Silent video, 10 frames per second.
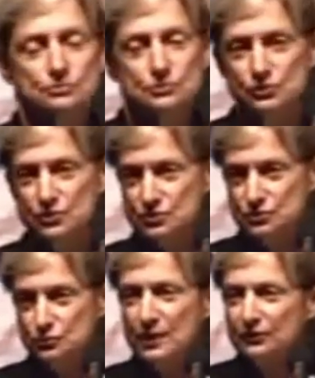to this
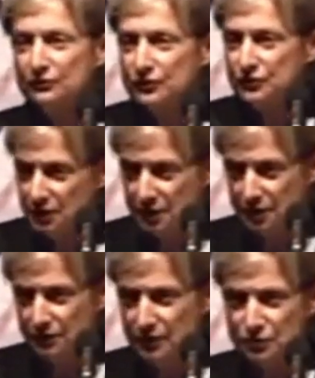way of
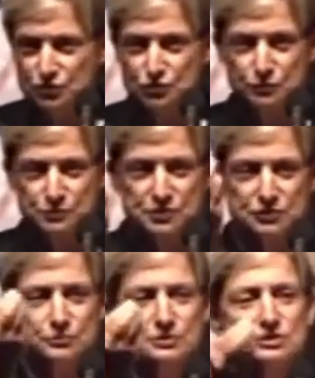thinking that assumes that
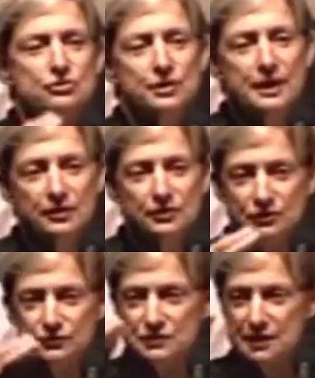the materiality
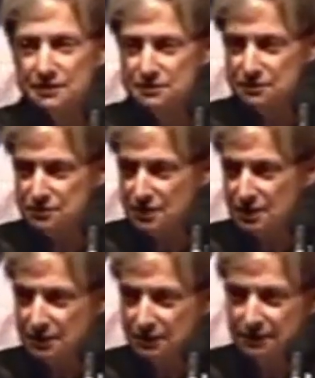of sex is
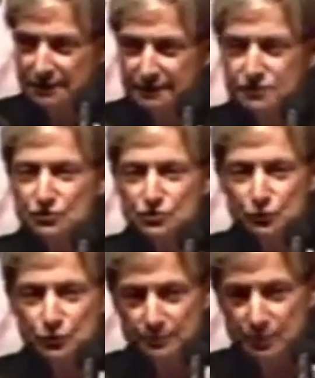linked to
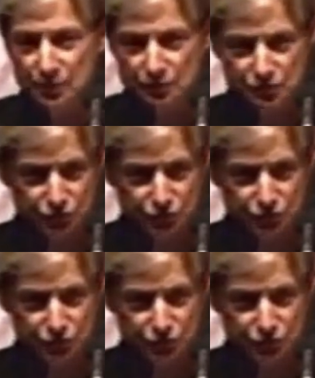reproductive